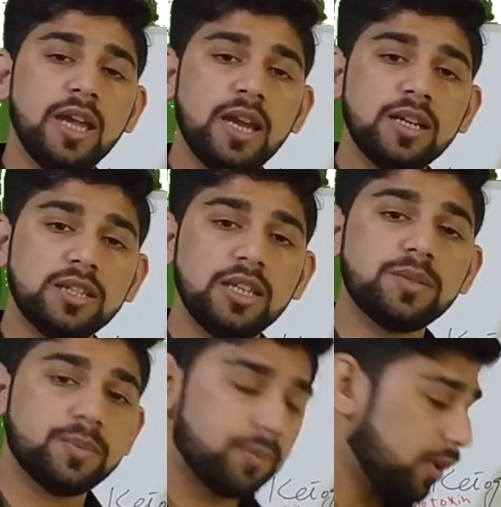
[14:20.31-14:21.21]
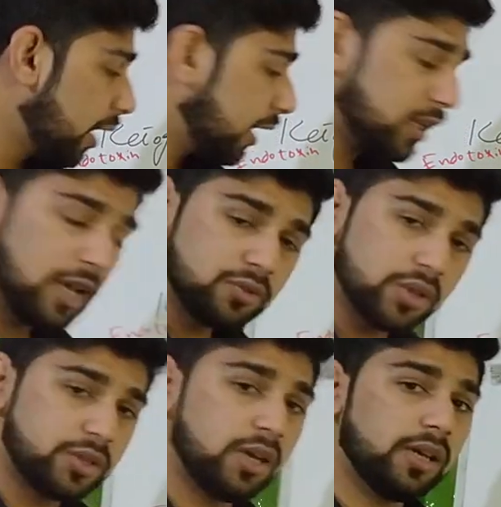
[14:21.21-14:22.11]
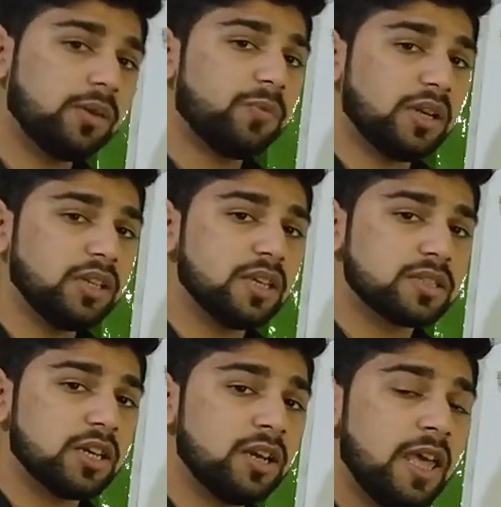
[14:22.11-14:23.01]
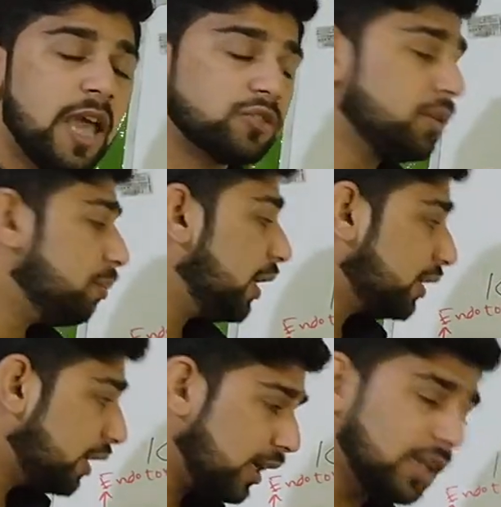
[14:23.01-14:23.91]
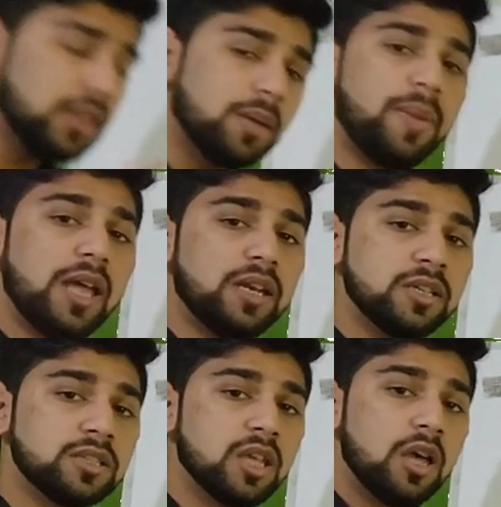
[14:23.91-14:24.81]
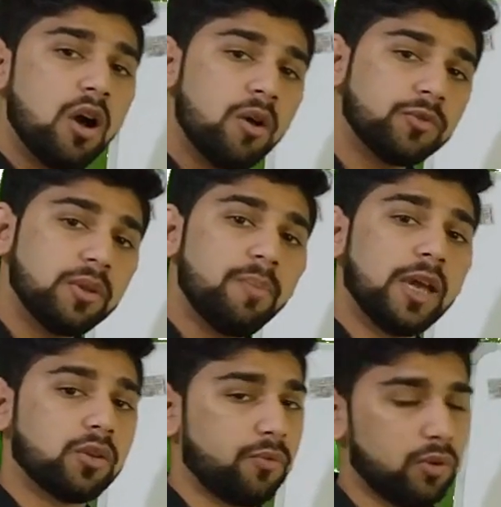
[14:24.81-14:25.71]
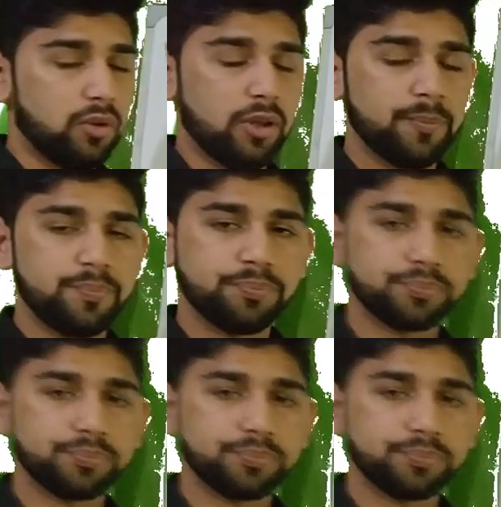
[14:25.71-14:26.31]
and these unsaturated fatty acids actually maintain the balance of the microflora.